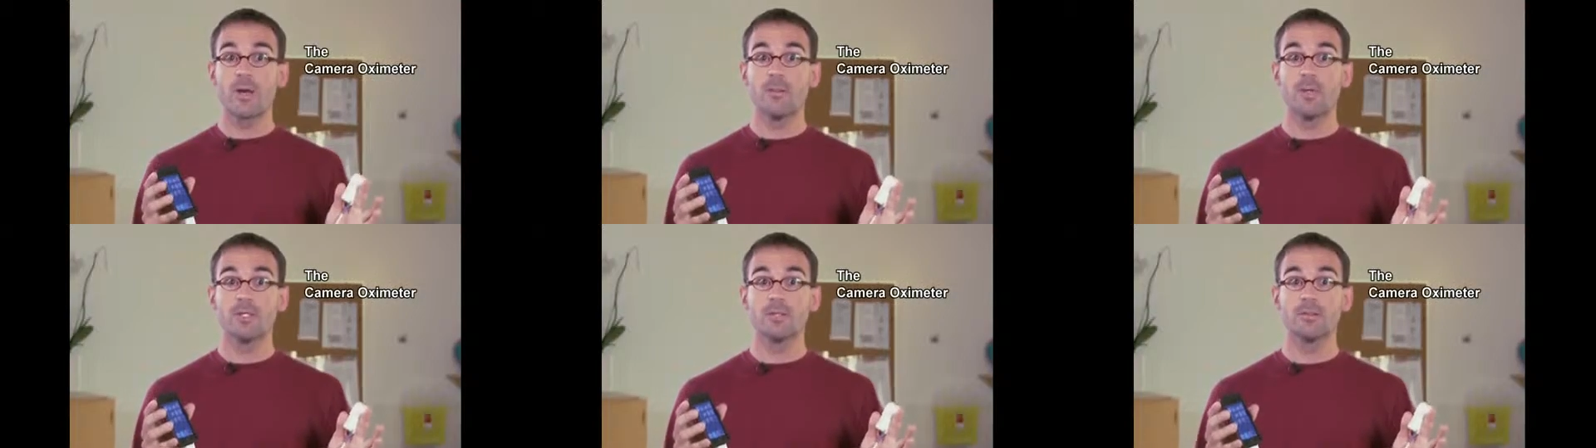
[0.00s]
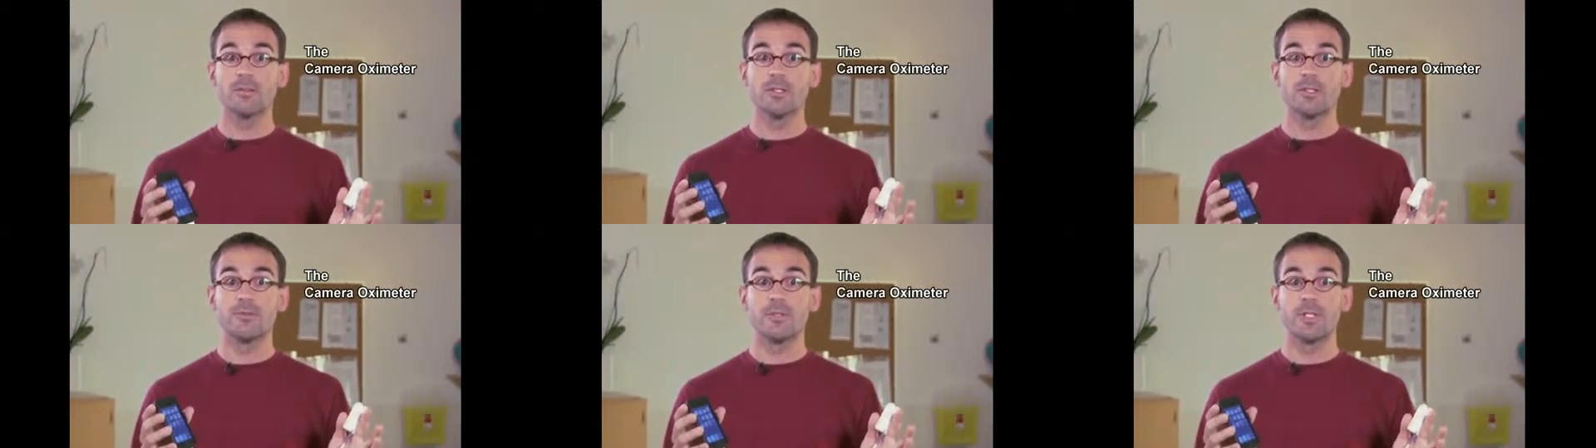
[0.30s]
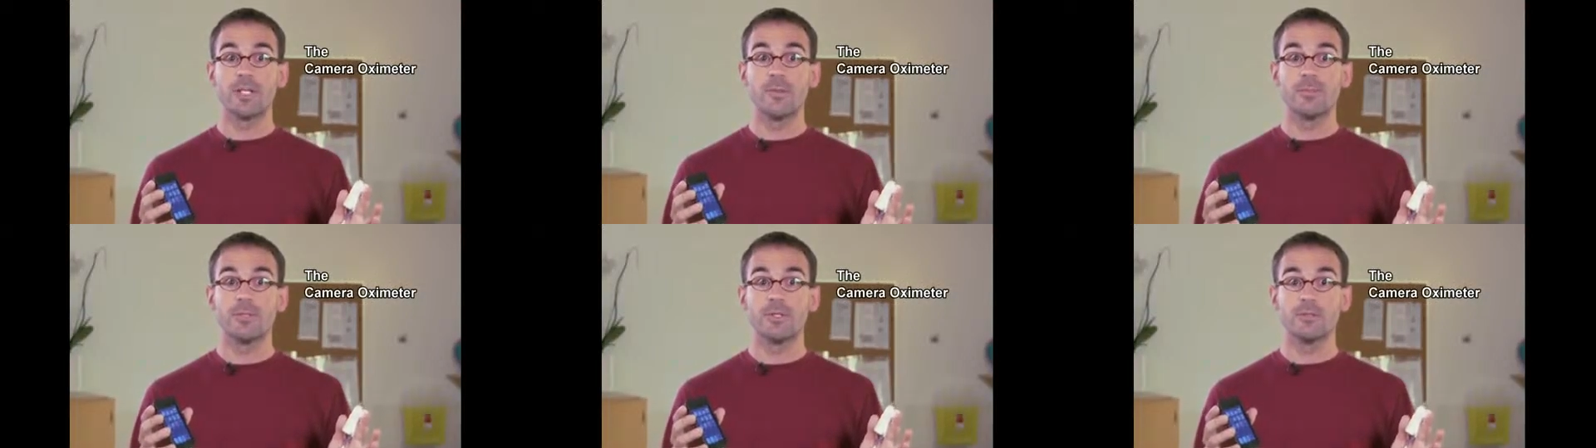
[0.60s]
I want to
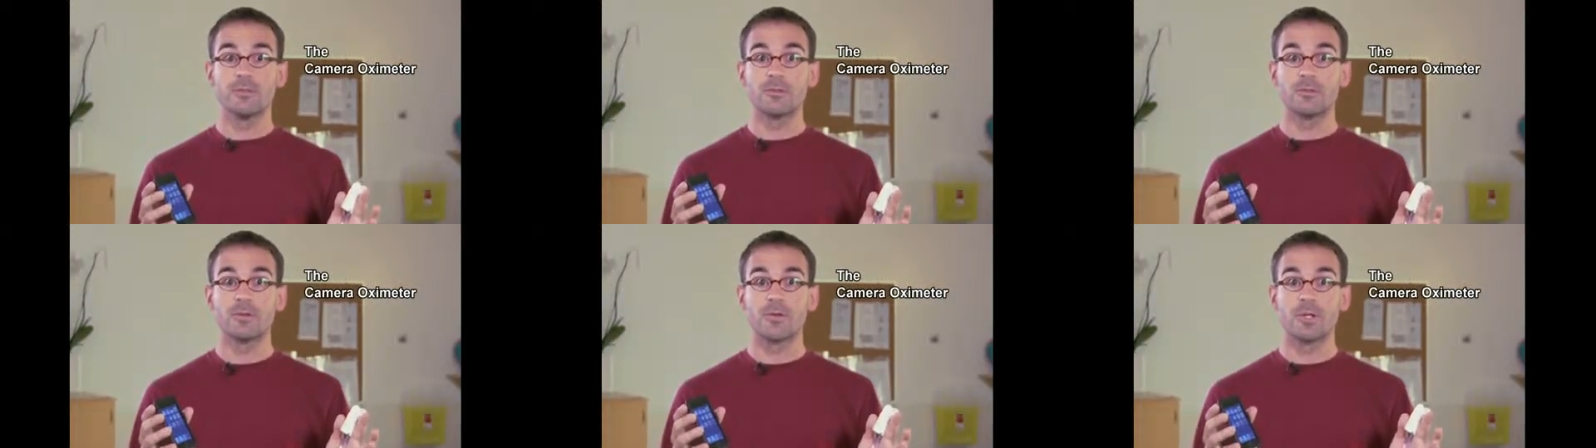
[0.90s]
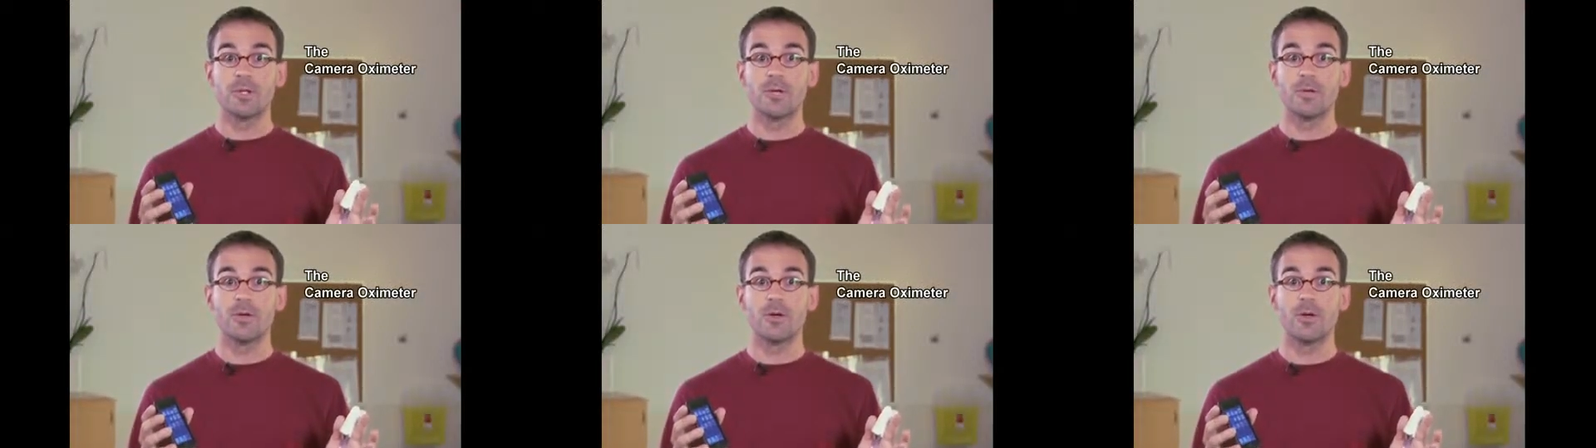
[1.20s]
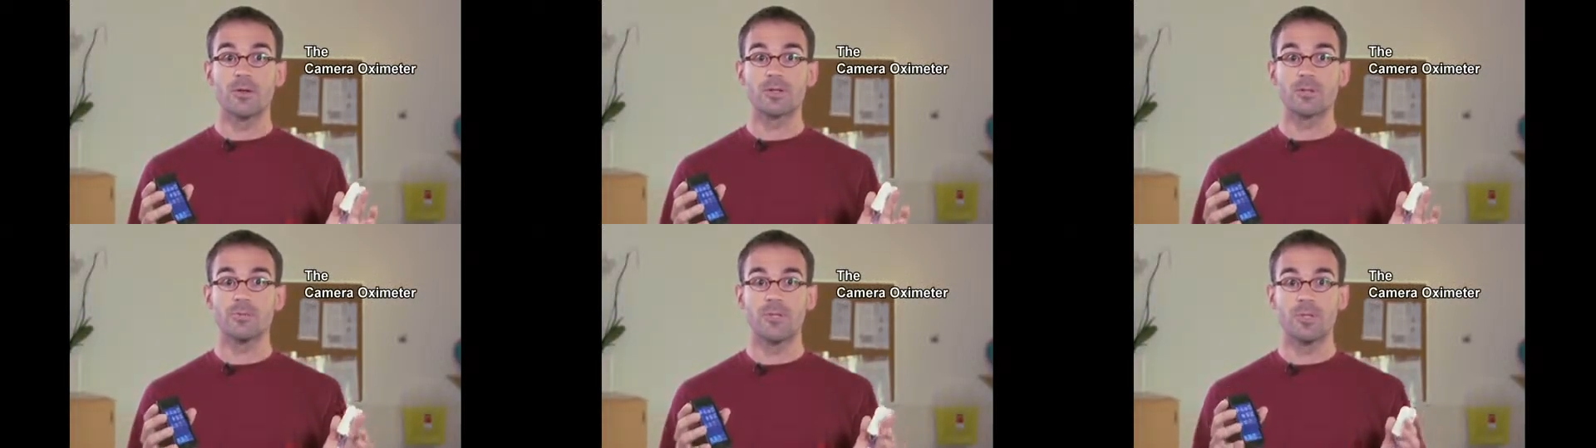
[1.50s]
develop an
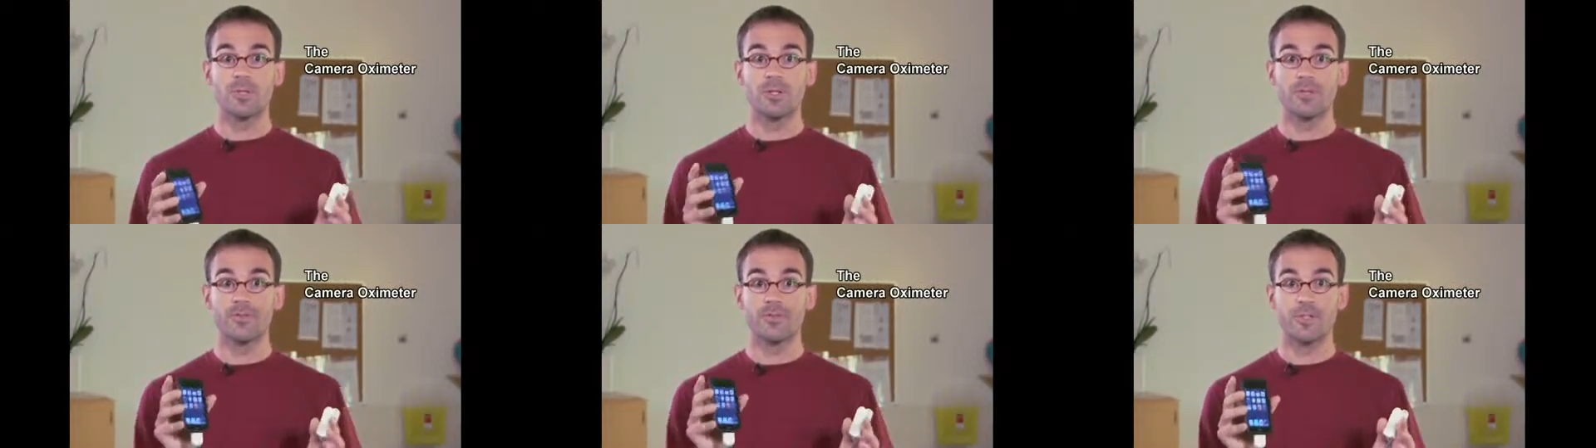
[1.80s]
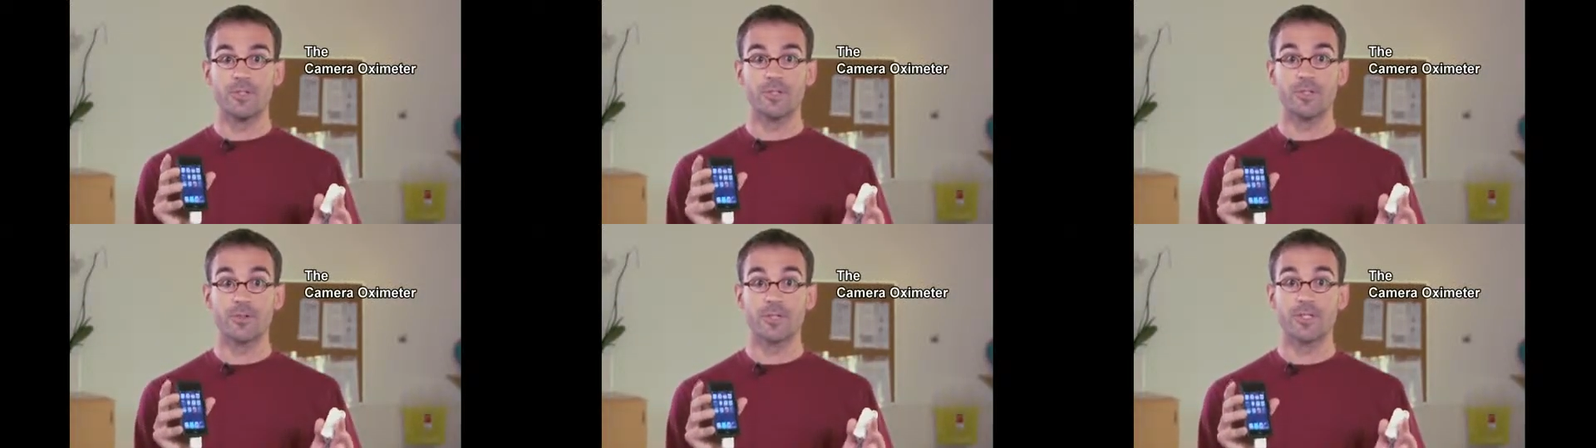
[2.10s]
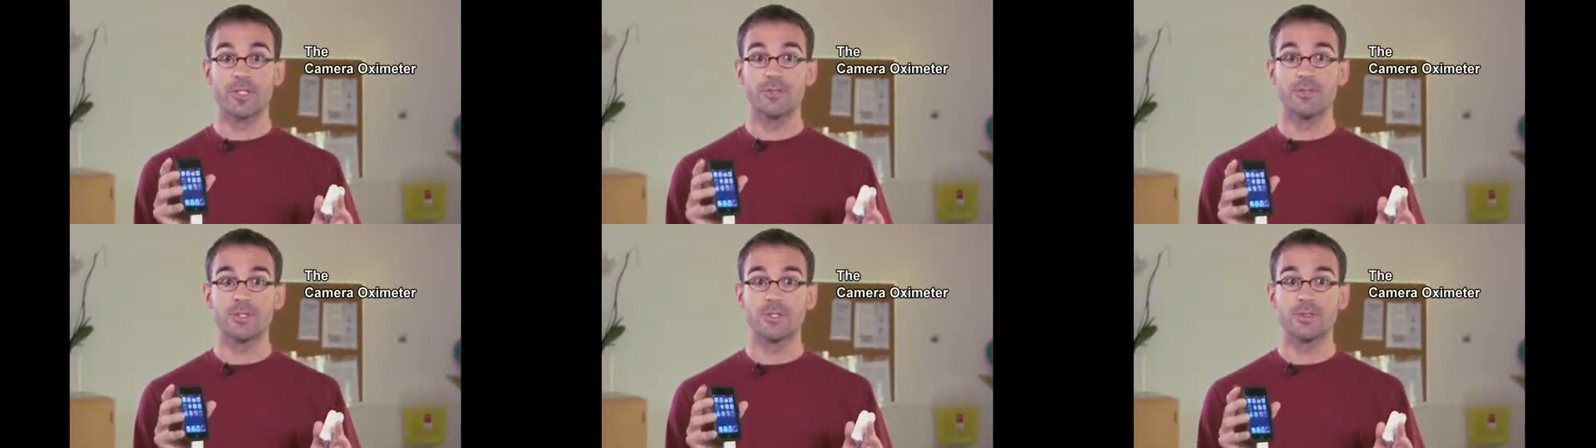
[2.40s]
ultra-low-cost mobile phone
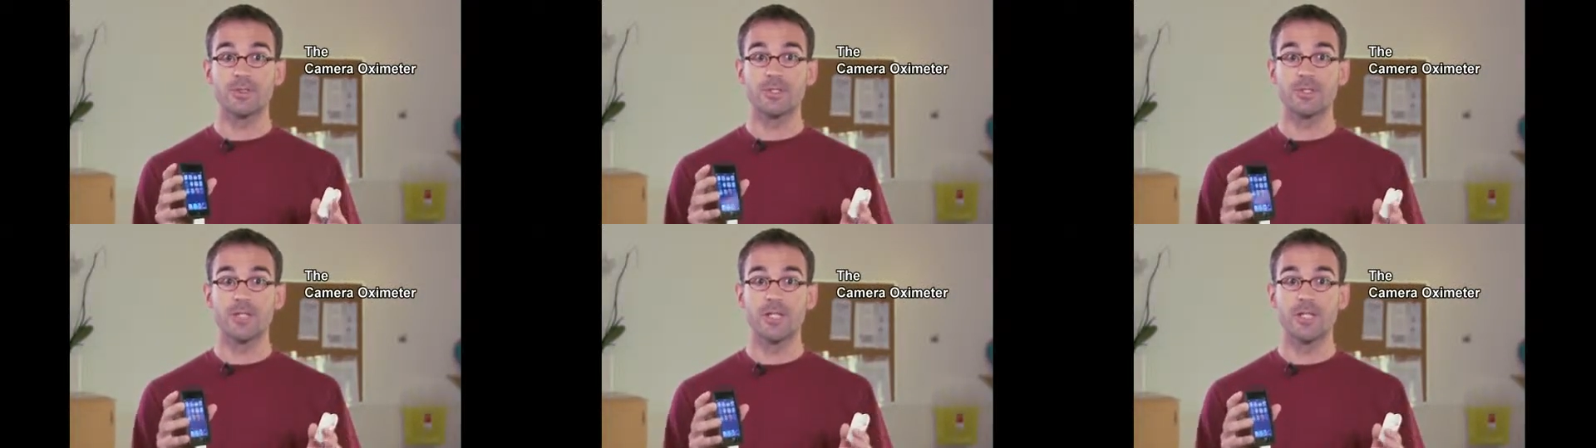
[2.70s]
oximeter.